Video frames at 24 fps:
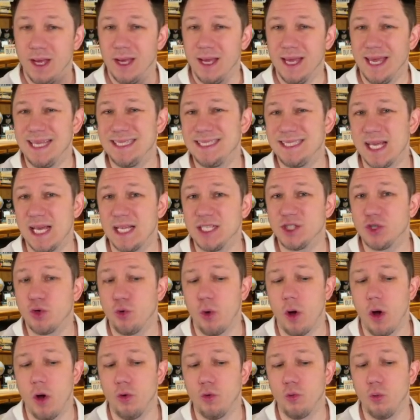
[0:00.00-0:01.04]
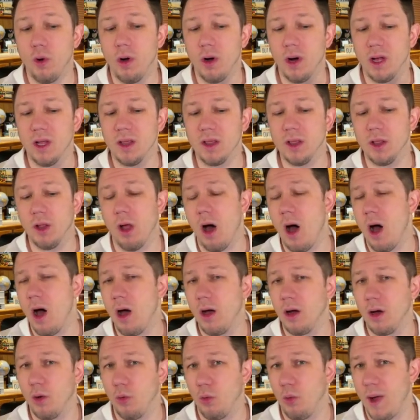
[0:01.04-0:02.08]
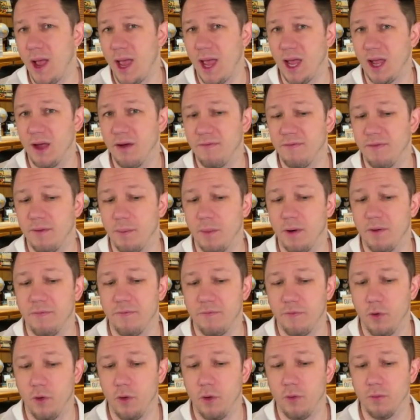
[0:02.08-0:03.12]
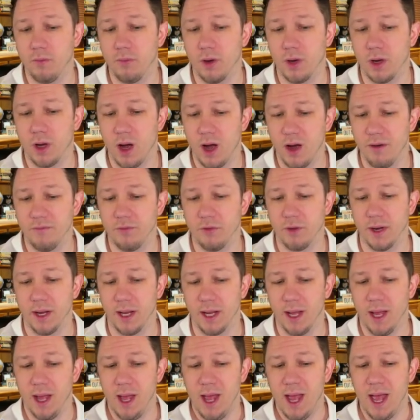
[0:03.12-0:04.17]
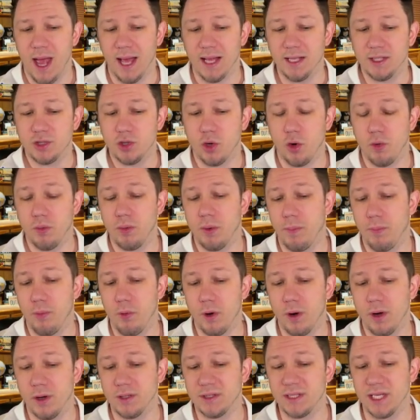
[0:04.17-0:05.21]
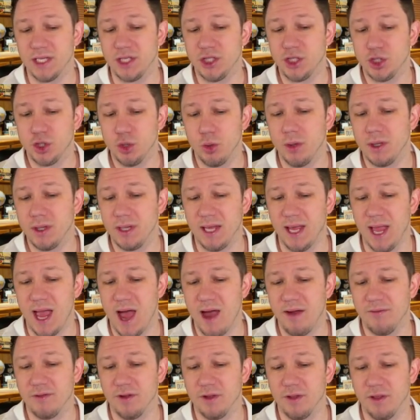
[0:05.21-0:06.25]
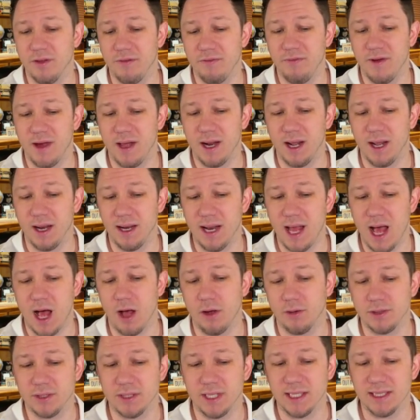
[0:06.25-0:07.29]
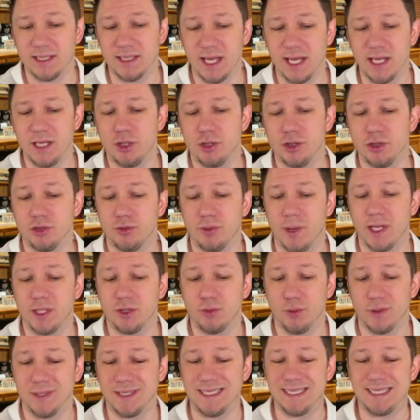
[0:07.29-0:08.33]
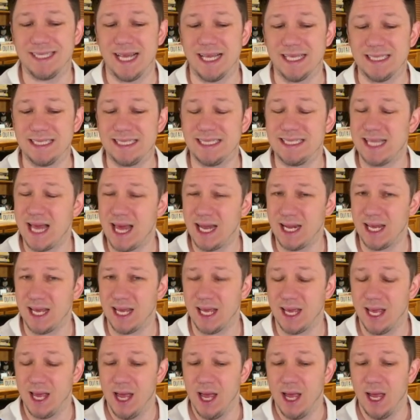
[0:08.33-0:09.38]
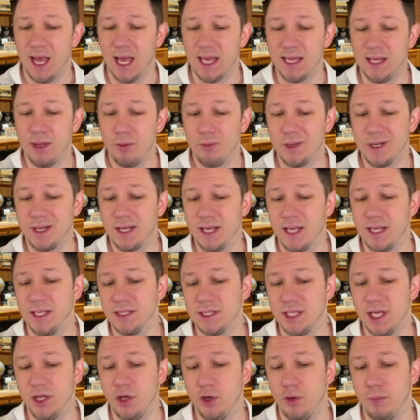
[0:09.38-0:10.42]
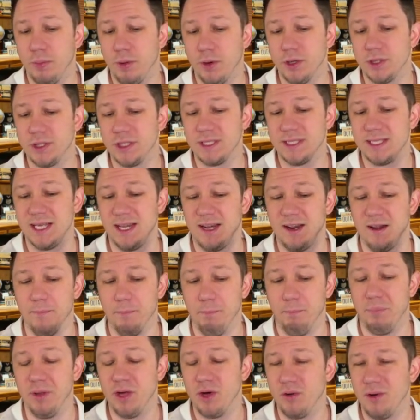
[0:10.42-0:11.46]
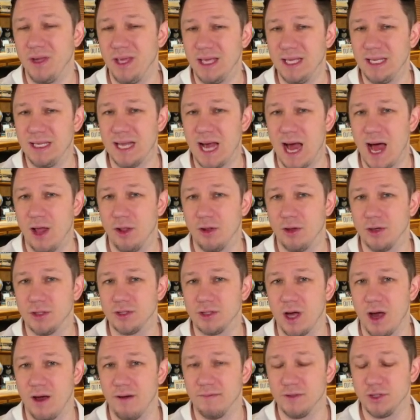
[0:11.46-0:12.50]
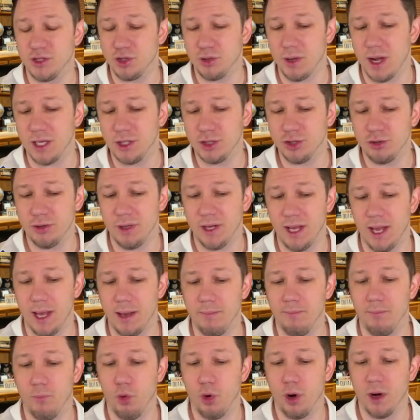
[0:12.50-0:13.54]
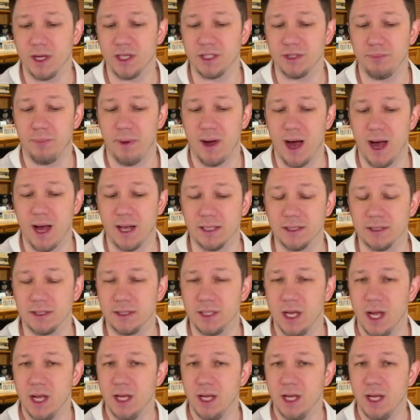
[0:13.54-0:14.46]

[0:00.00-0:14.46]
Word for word: He says, quote, "We're a long way from a full recovery," and told reporters that shortly after the Fed announced its interest rates would stay steady and they would continue purchasing $1 billion of Treasury and mortgage bonds